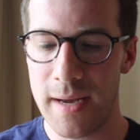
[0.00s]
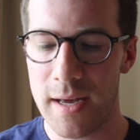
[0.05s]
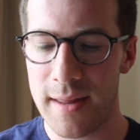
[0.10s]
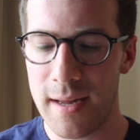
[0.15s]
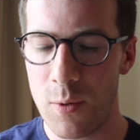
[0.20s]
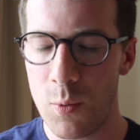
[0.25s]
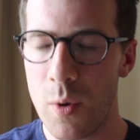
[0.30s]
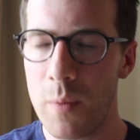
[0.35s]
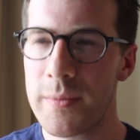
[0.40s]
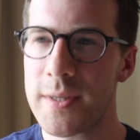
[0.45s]
I
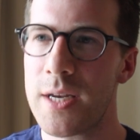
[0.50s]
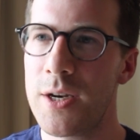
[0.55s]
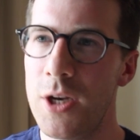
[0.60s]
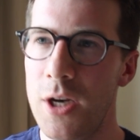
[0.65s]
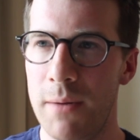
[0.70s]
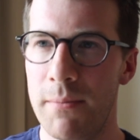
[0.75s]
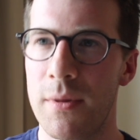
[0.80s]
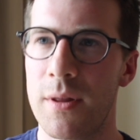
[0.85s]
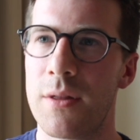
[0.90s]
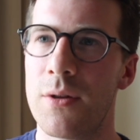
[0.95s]
think one was a
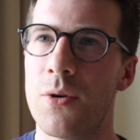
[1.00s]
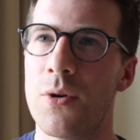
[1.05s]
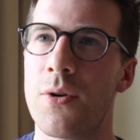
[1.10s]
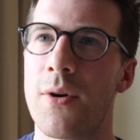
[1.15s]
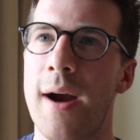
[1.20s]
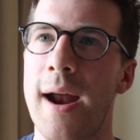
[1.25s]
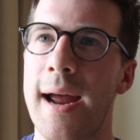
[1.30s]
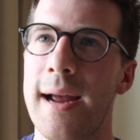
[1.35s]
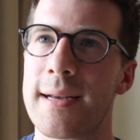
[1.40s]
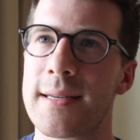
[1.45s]

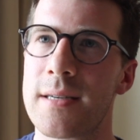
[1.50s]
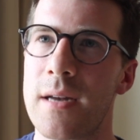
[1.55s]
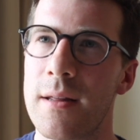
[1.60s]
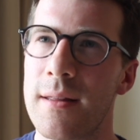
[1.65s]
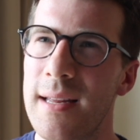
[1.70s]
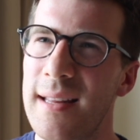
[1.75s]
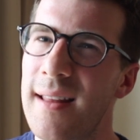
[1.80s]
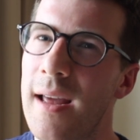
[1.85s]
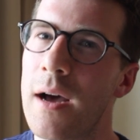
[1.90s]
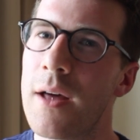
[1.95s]
pneumothorax, and I
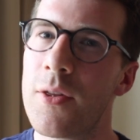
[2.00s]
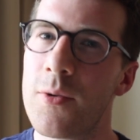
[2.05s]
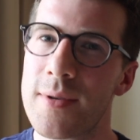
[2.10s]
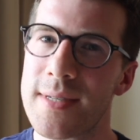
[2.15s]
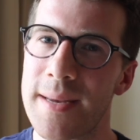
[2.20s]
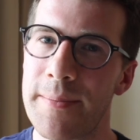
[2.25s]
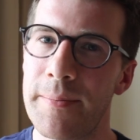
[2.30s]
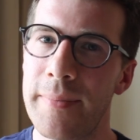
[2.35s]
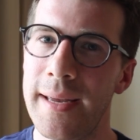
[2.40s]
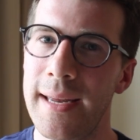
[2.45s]
think the other was
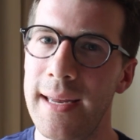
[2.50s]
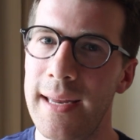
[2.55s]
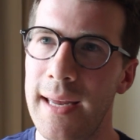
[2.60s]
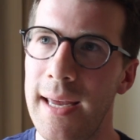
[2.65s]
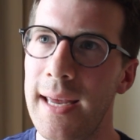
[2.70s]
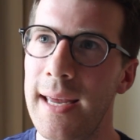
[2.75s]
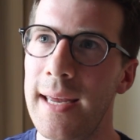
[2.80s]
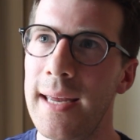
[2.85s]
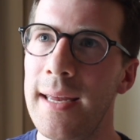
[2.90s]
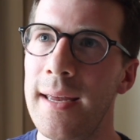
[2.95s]
a
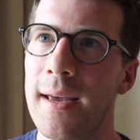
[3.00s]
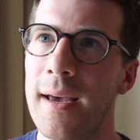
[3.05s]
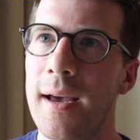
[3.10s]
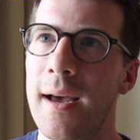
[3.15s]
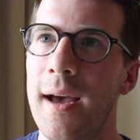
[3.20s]
PE.